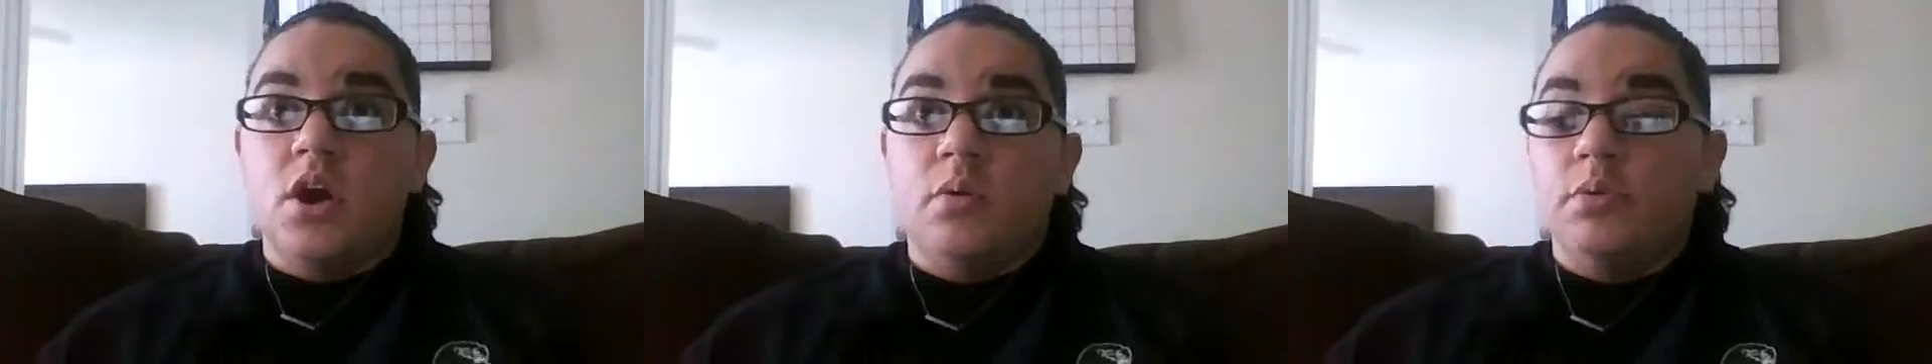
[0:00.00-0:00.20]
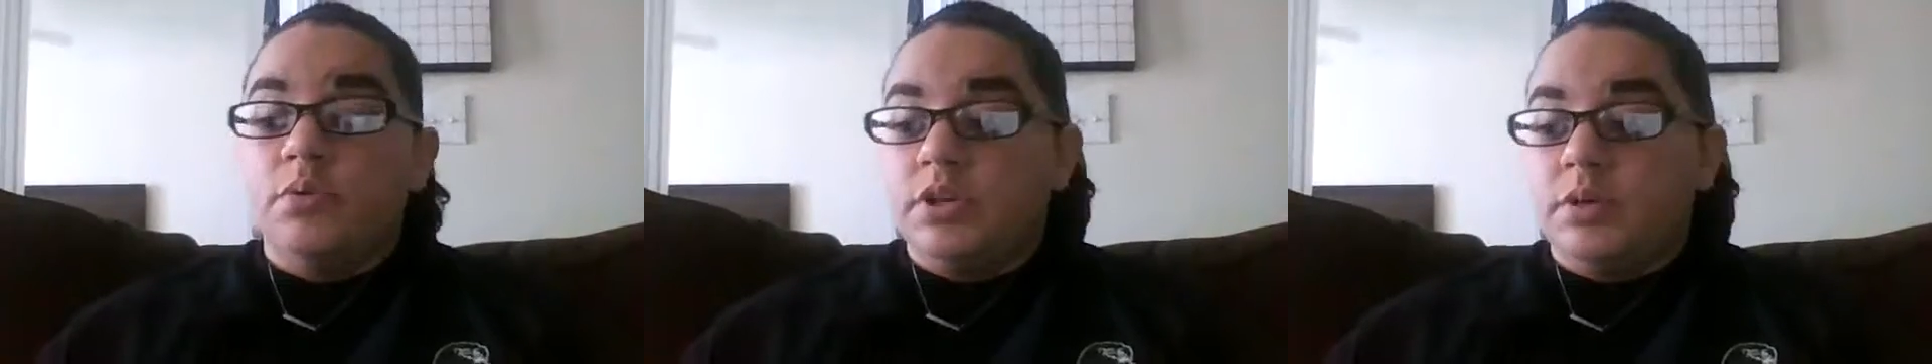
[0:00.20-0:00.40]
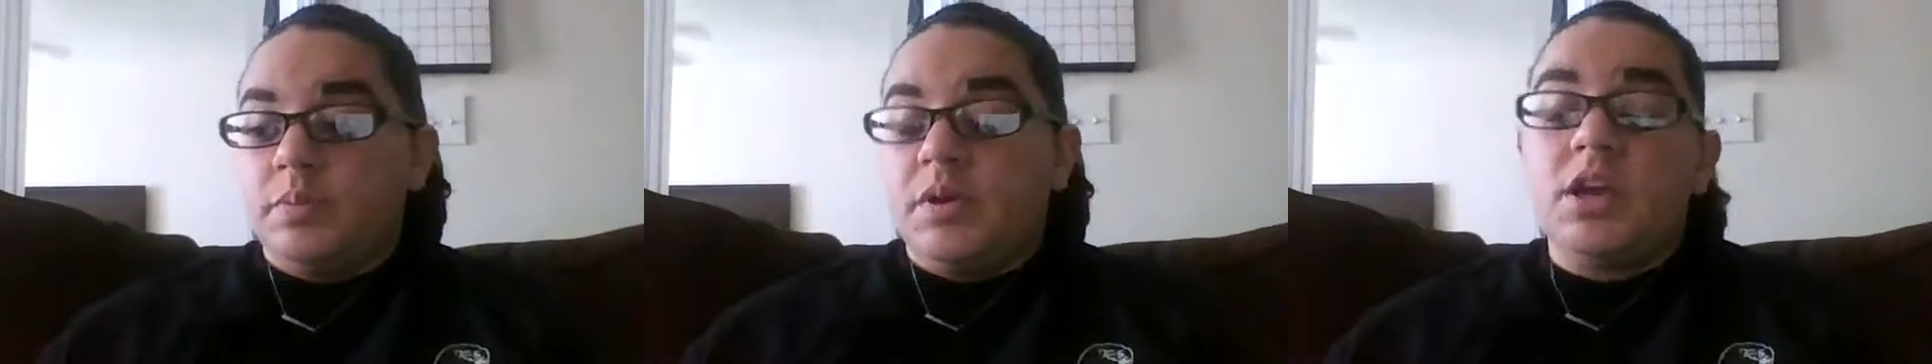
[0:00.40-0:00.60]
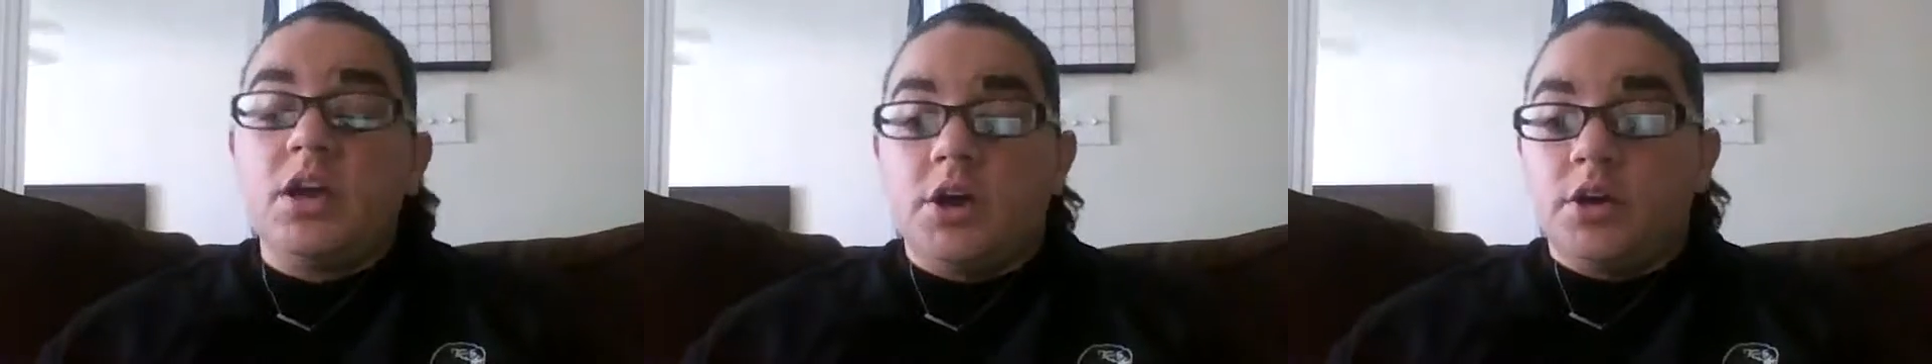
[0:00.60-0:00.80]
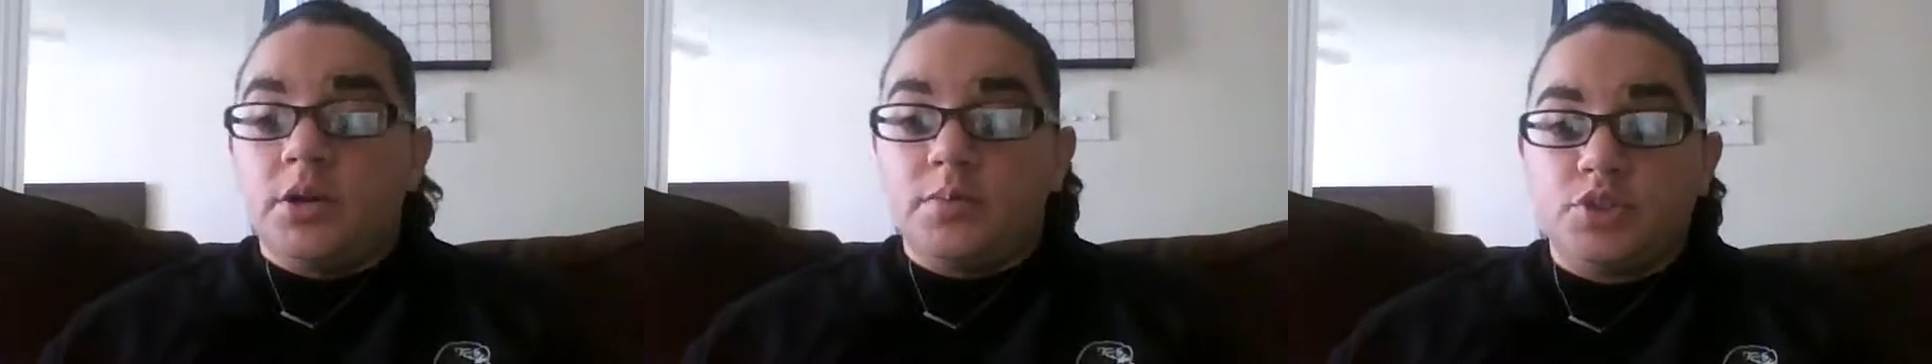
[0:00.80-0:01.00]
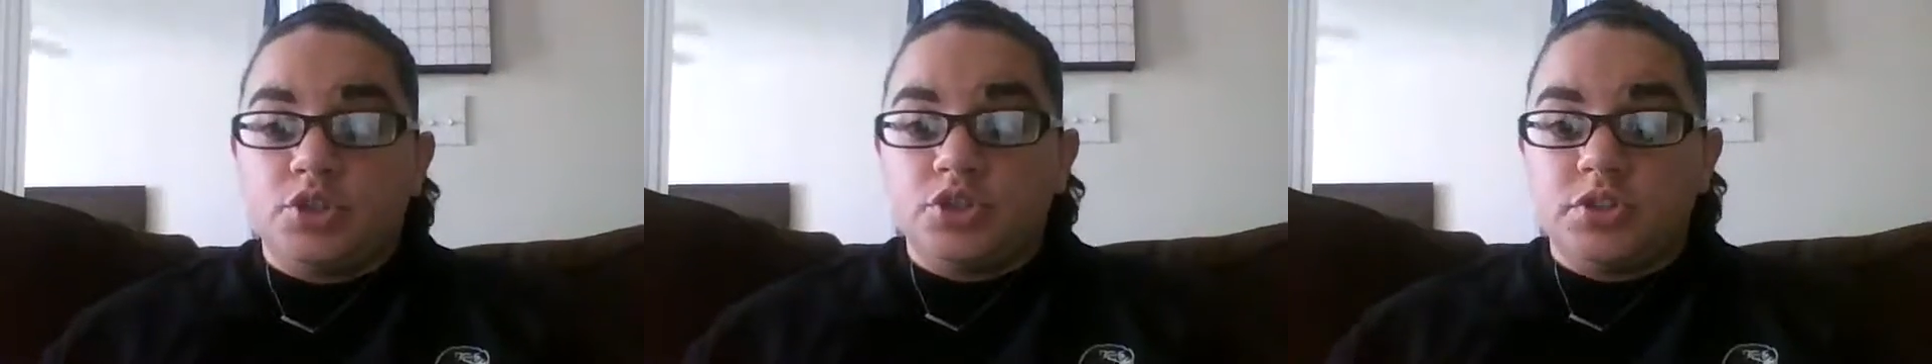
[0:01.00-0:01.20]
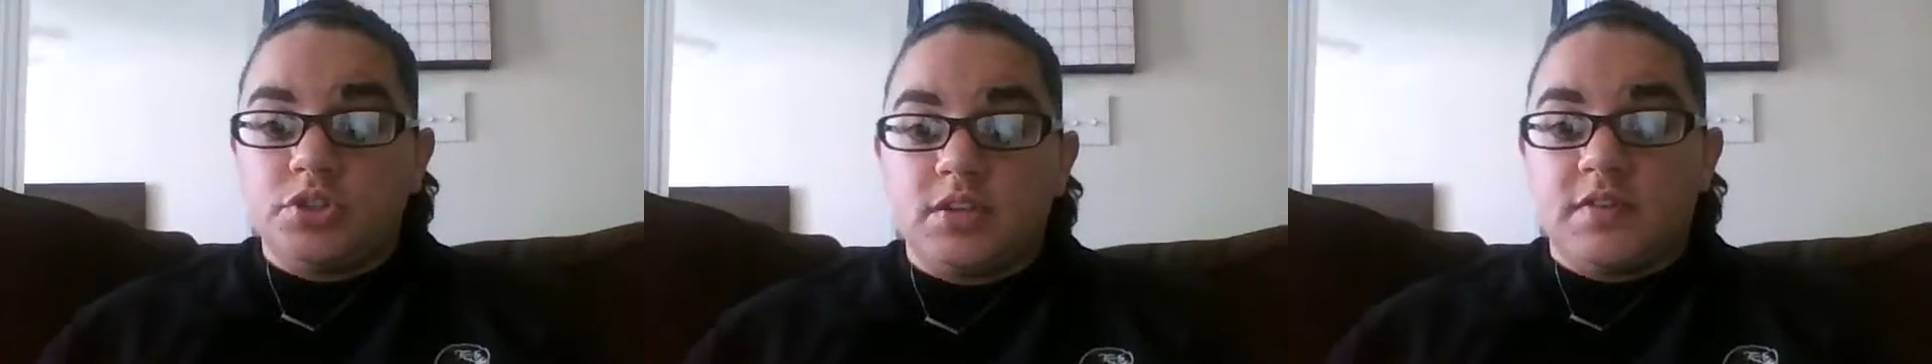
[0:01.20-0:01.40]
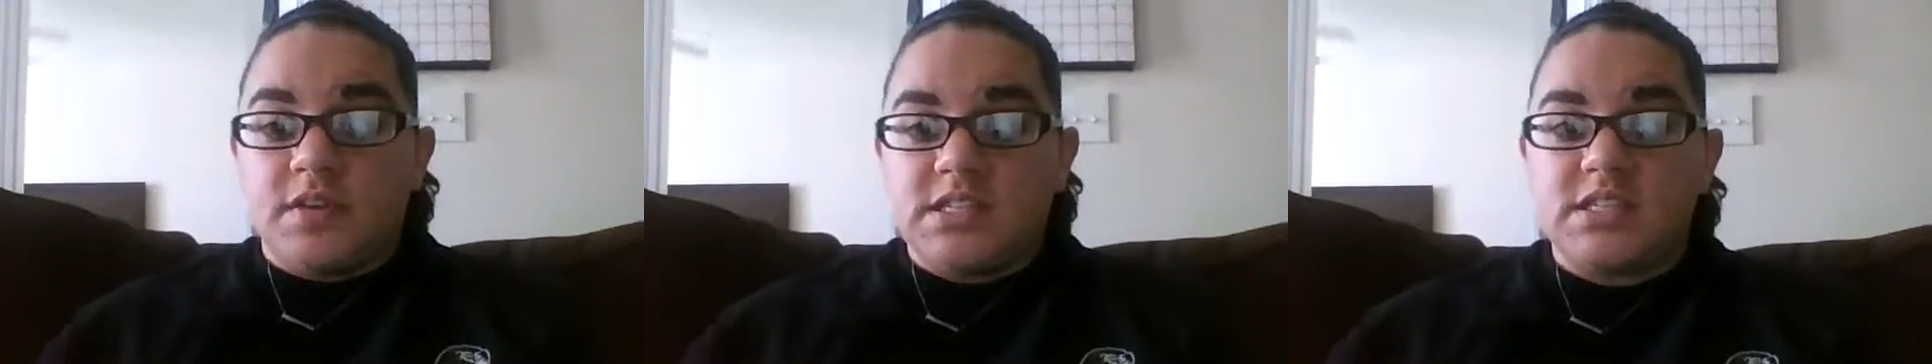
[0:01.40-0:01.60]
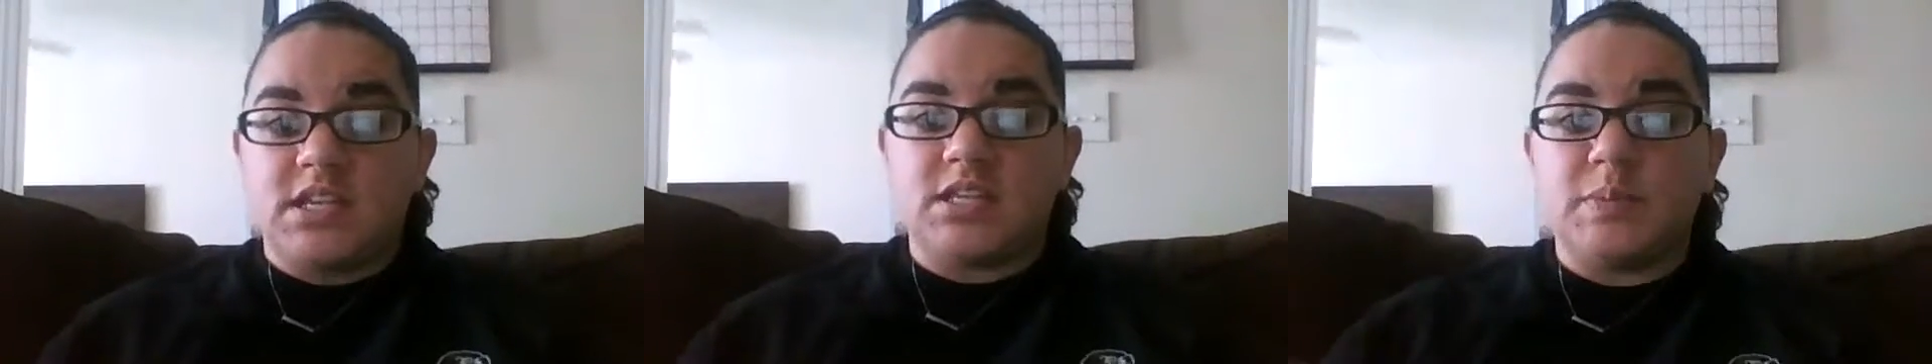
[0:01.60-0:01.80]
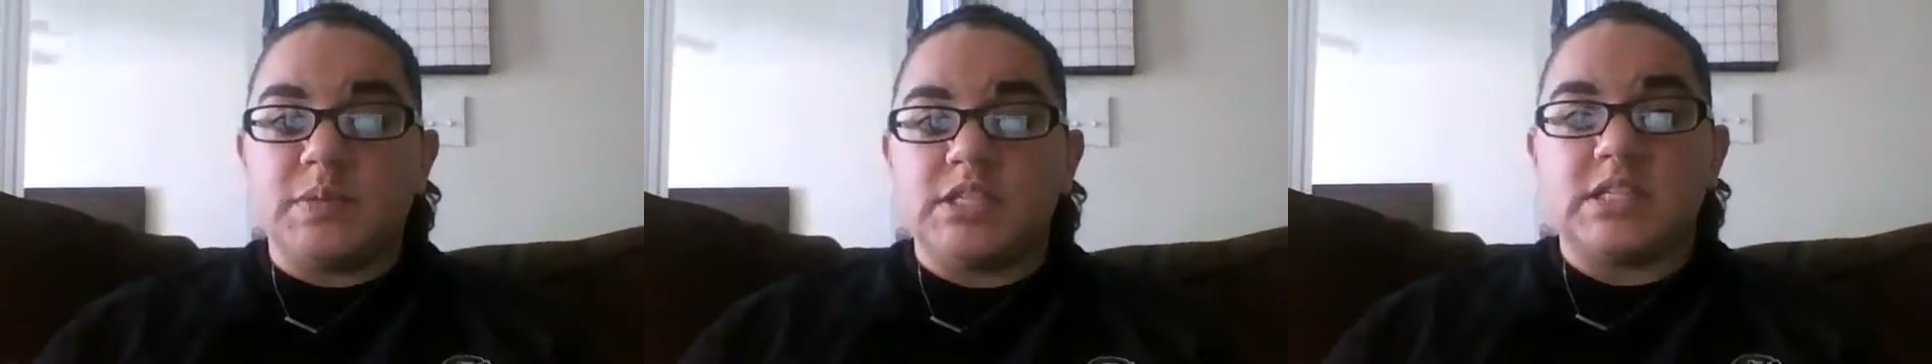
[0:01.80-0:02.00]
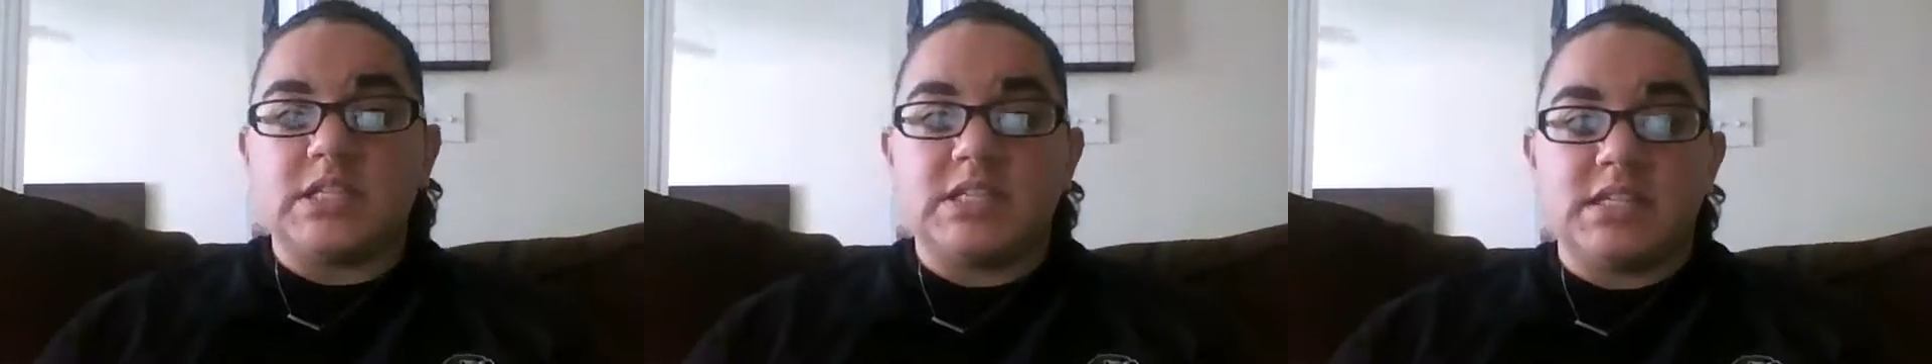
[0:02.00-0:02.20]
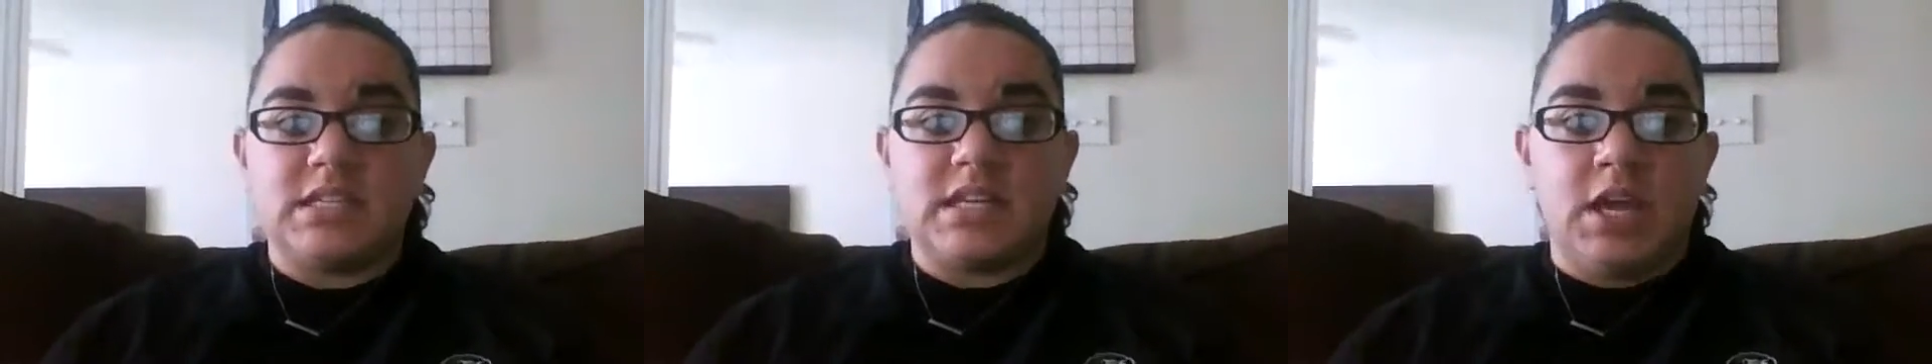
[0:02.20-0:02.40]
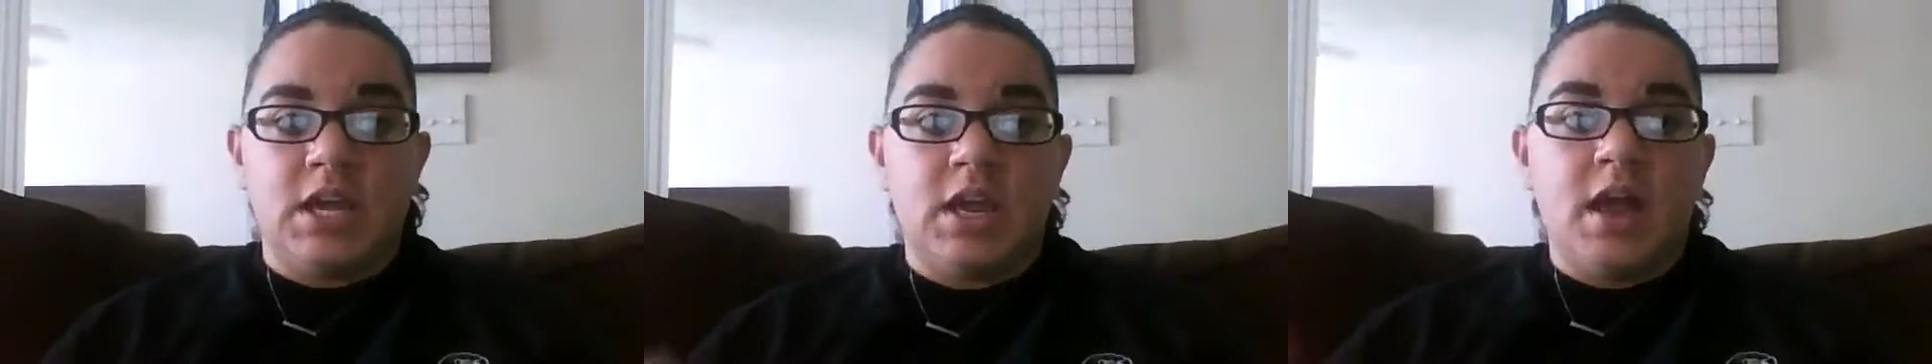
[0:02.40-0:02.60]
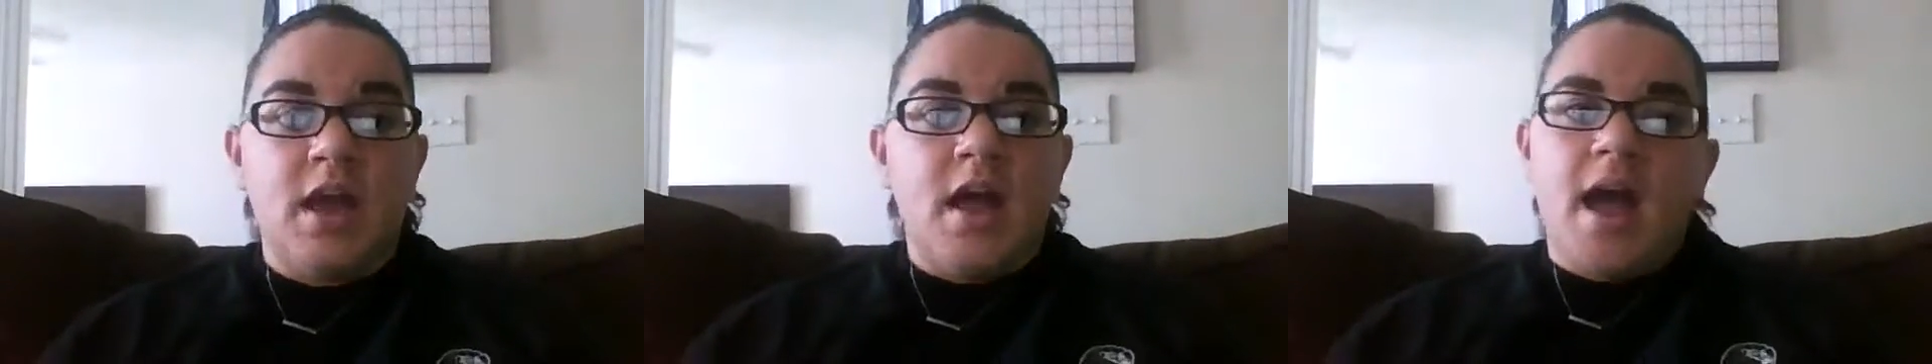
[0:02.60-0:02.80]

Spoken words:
would be unobtrusive assessments to see